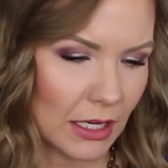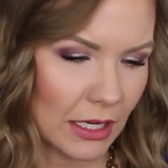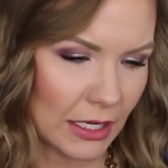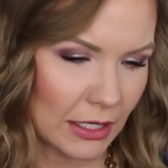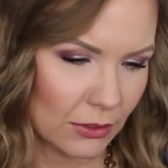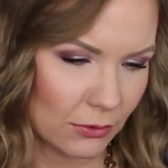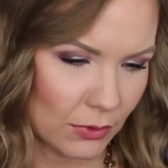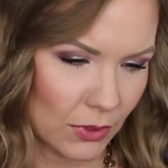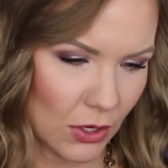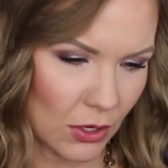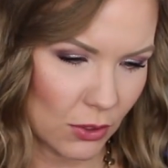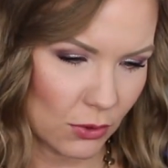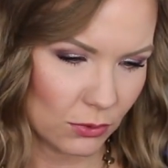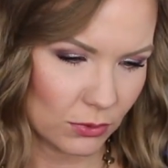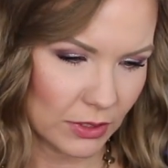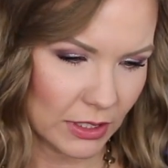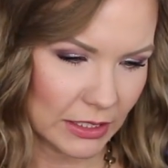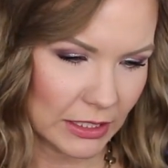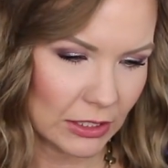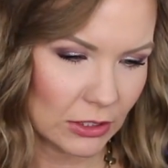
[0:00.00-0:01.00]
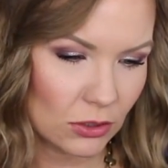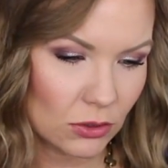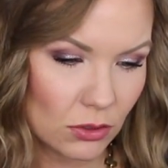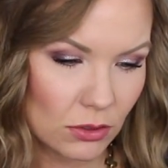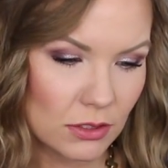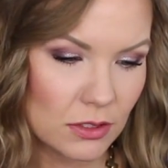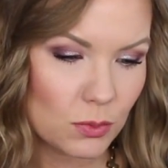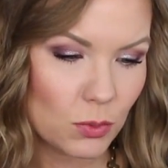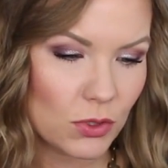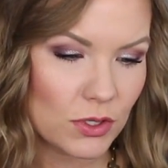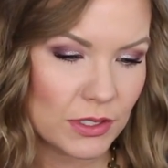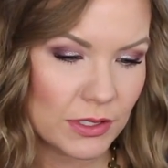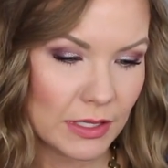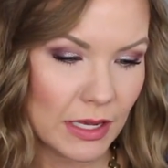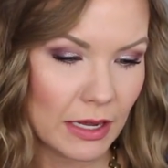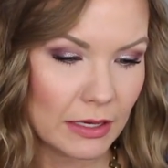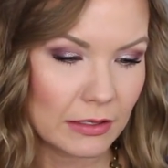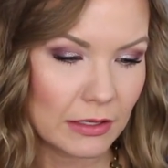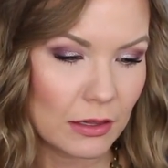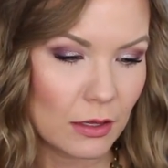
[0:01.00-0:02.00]
I don't know, like, it looks more
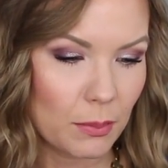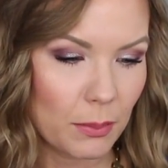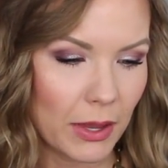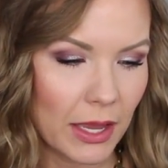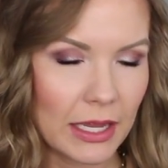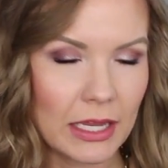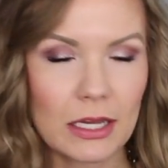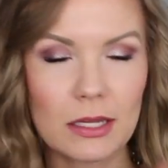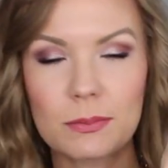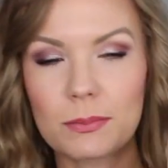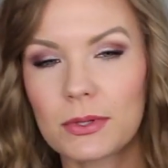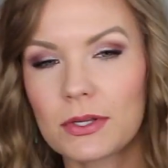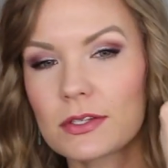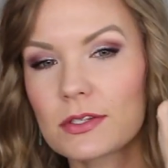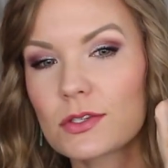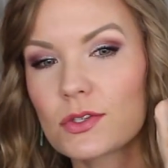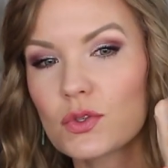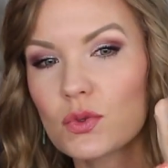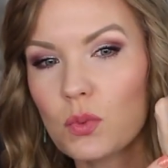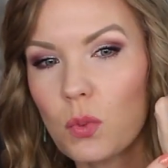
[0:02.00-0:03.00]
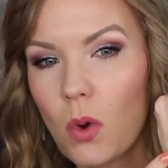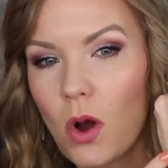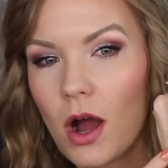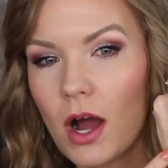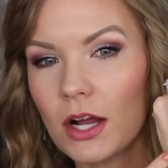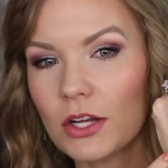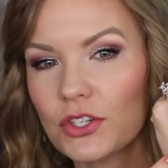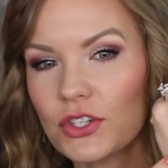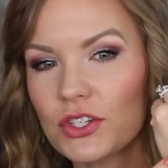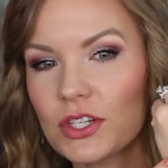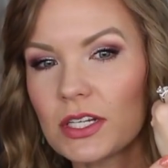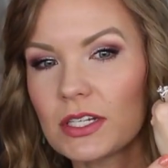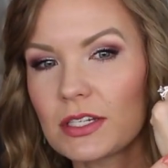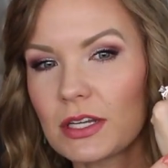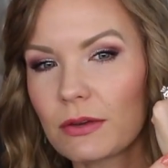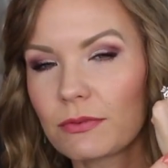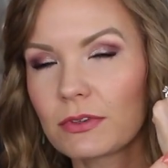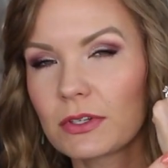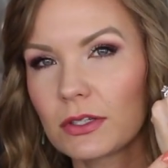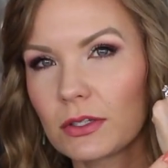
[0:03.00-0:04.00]
satin in the pan, but swatched it
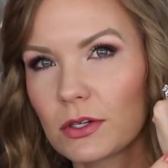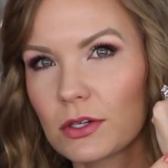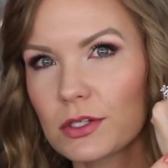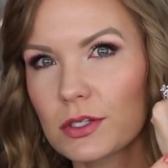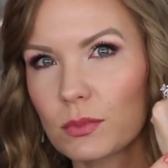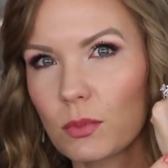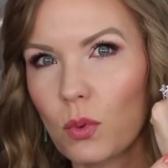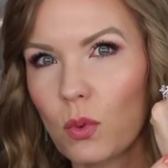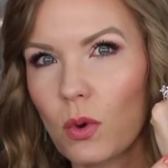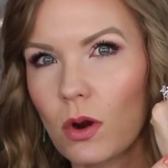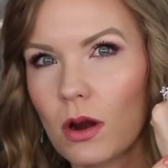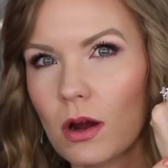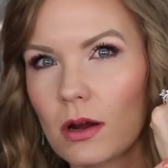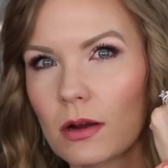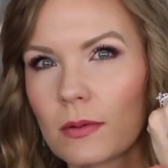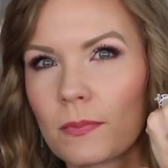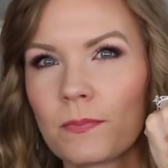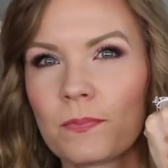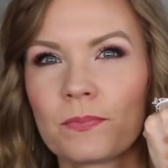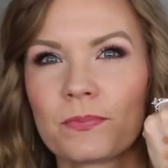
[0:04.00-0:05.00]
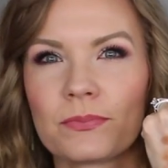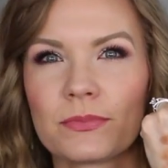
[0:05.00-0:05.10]
definitely looks more